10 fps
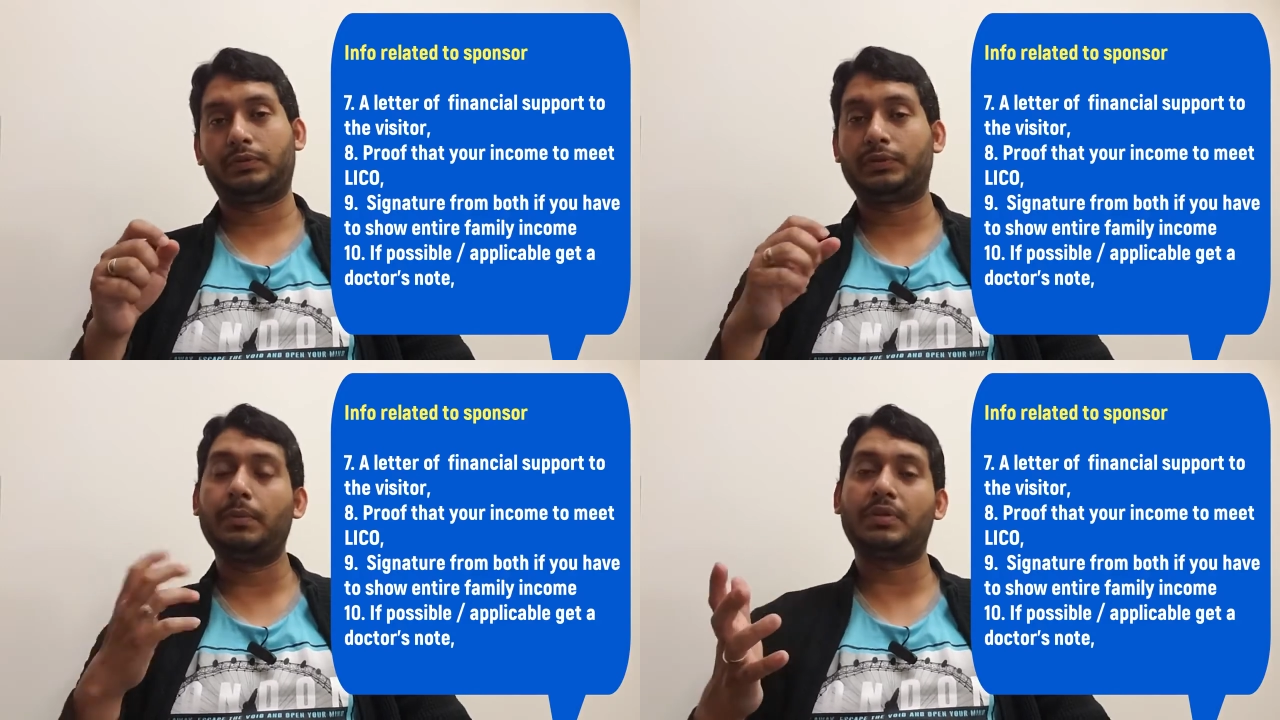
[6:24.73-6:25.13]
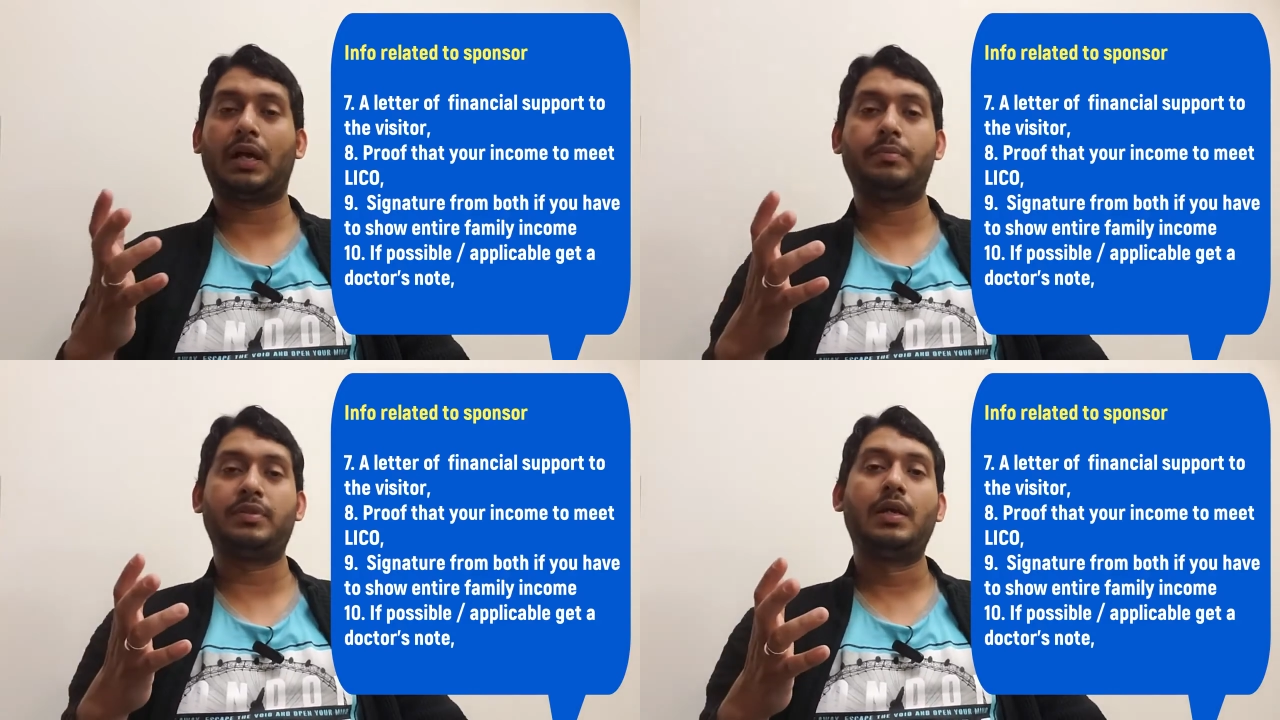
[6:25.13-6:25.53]

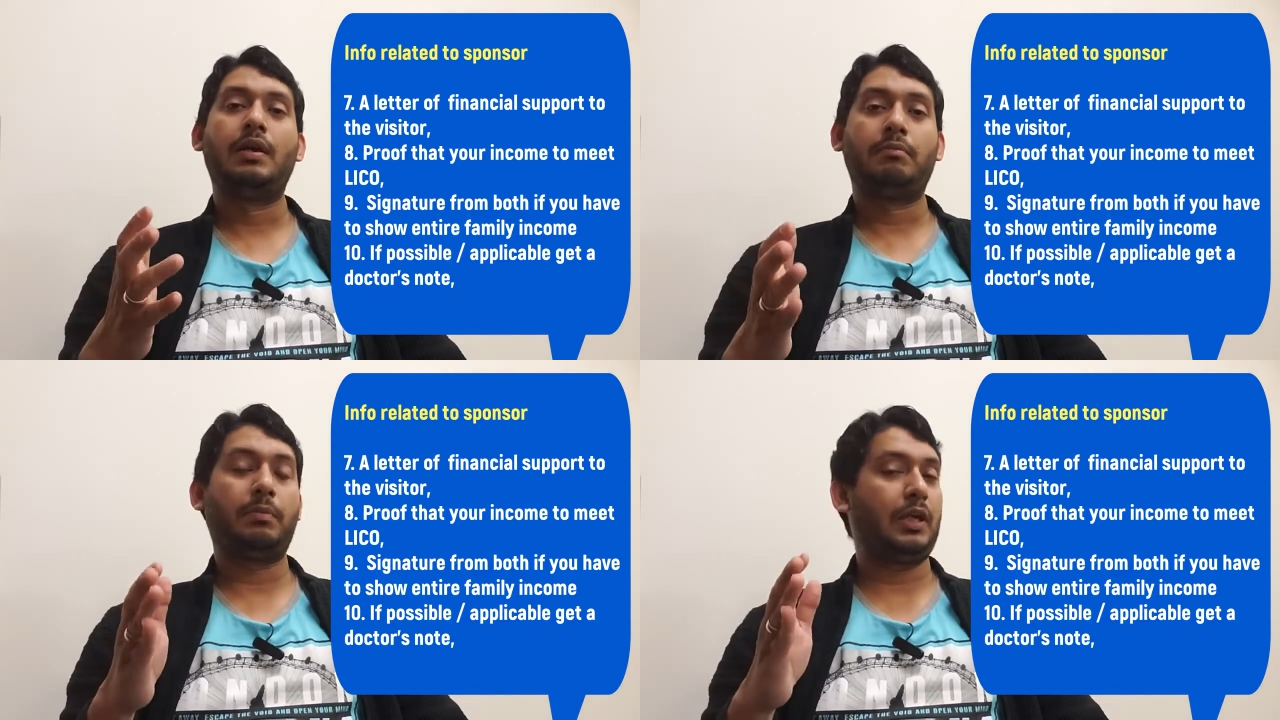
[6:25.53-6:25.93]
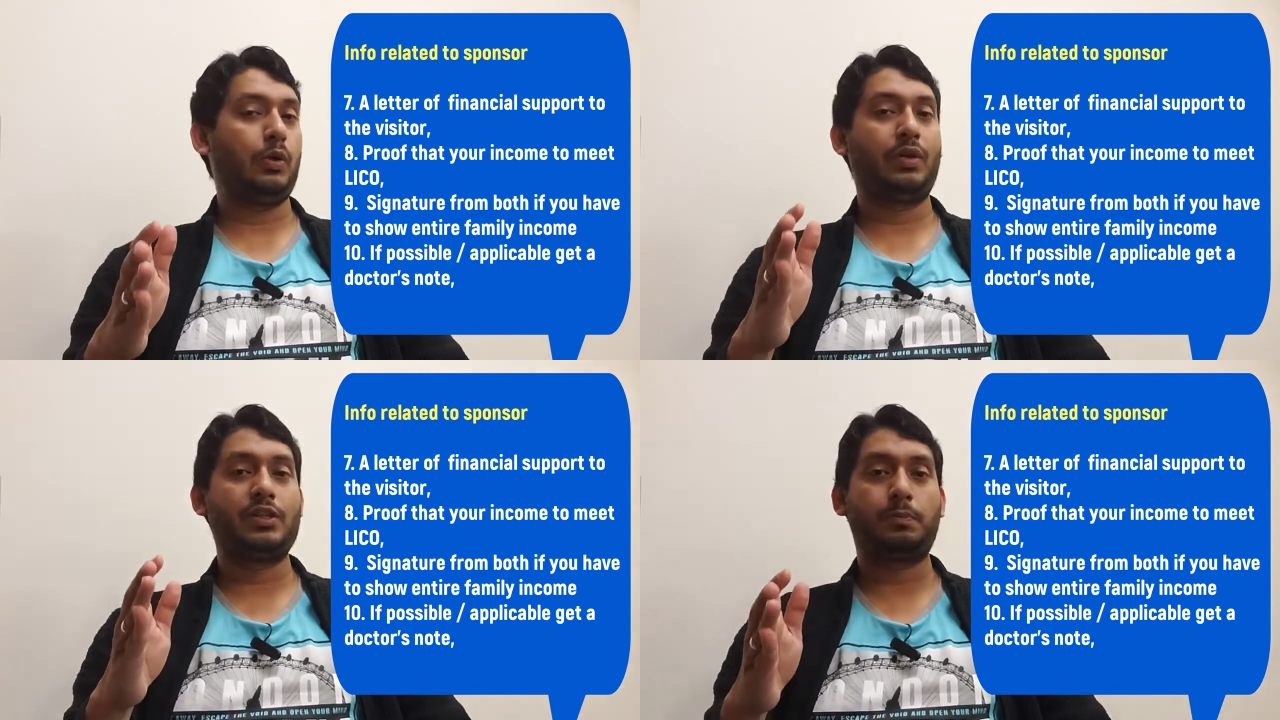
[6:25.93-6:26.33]
Sometimes maybe
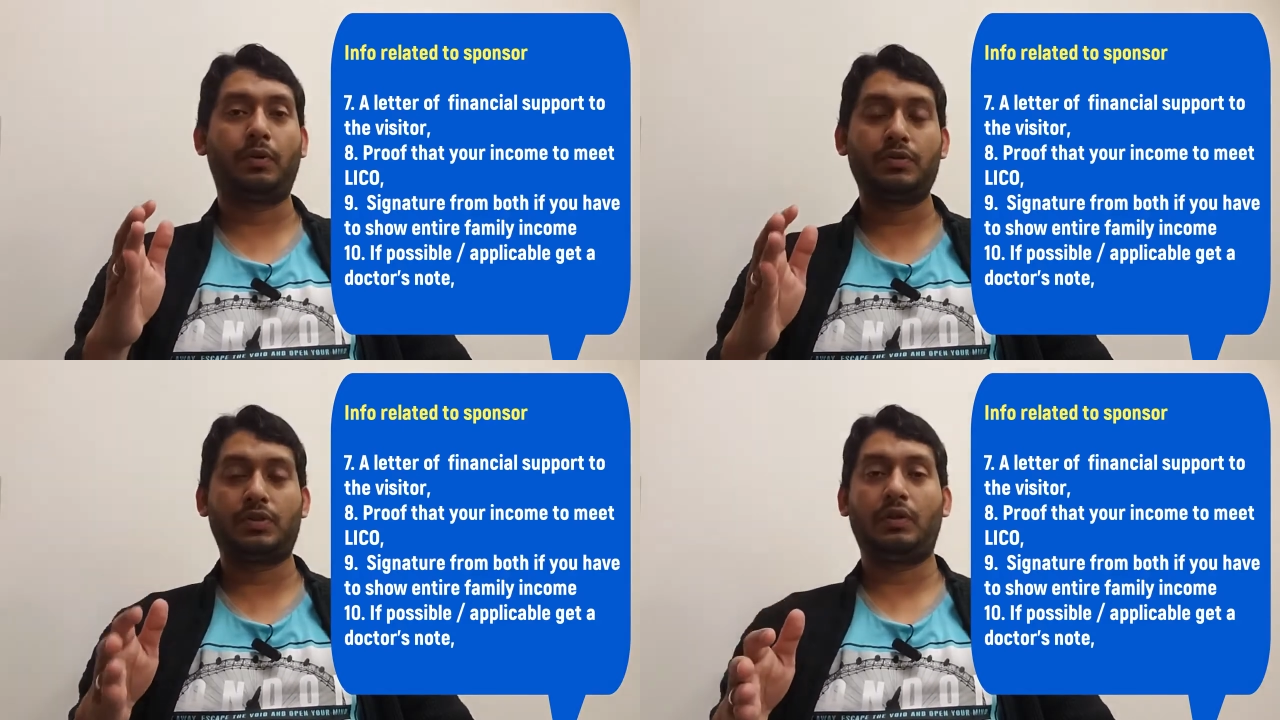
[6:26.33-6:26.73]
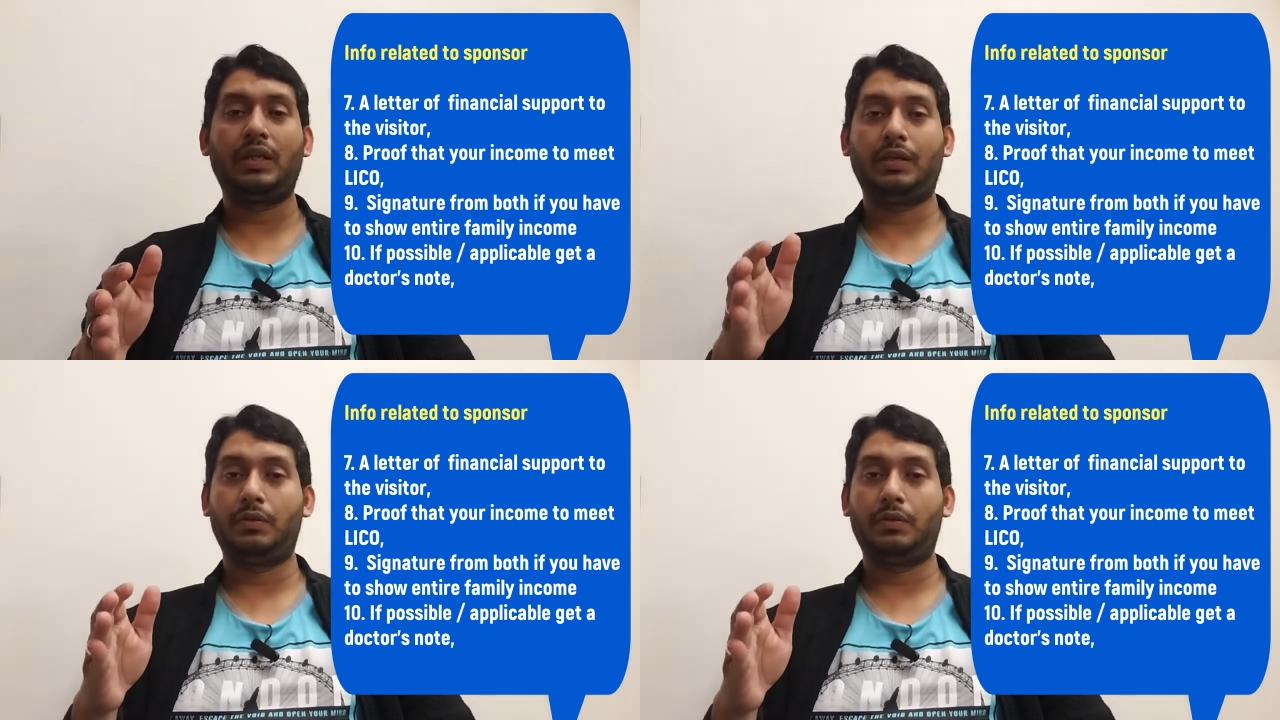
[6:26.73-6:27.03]
you are sponsoring